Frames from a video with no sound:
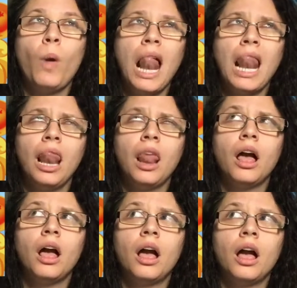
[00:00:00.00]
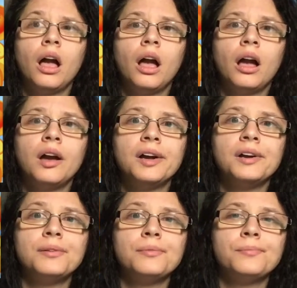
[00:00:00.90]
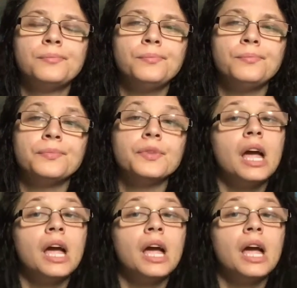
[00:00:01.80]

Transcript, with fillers: Well, Hmm.